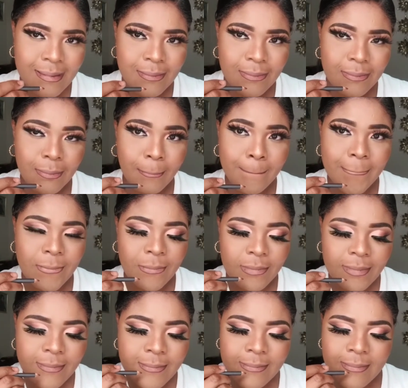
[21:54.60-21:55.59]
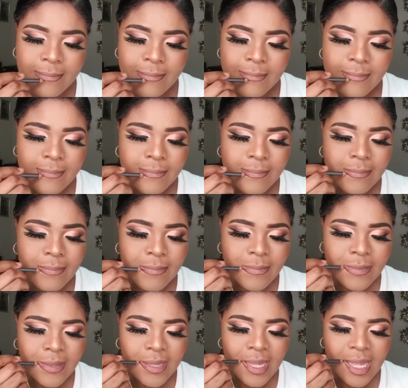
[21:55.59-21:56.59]
I said let me use the liner
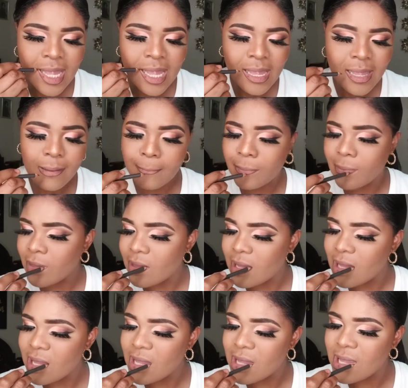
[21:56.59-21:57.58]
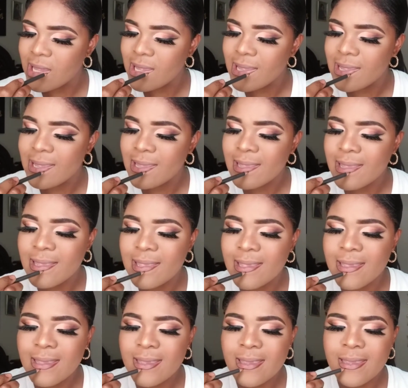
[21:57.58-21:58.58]
just to line my lips,
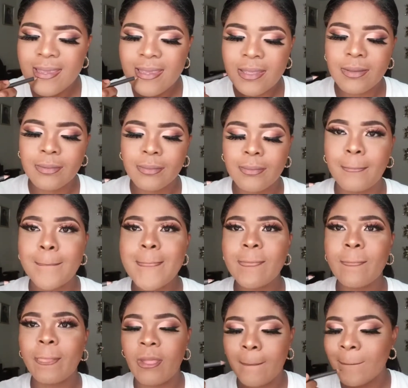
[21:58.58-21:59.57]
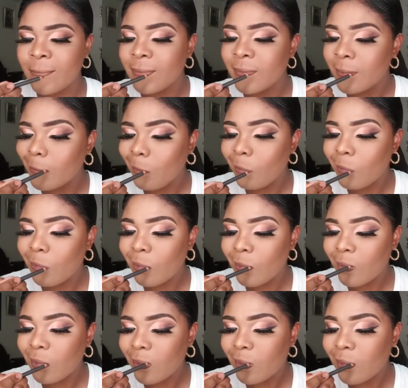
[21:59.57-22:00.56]
trying to make sure
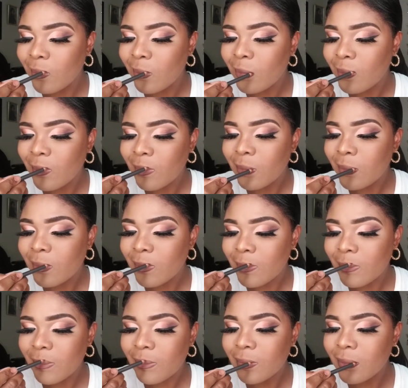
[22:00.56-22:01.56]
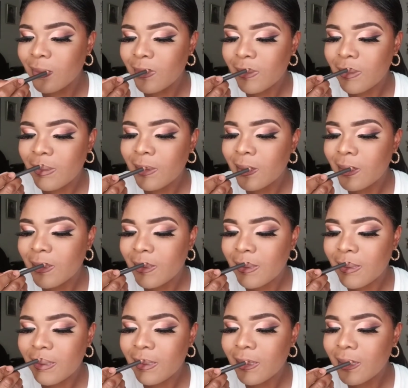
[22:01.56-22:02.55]
it's precise
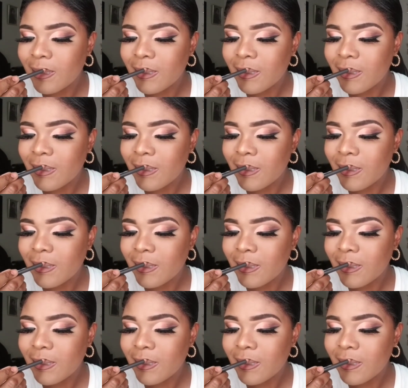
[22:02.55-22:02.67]
and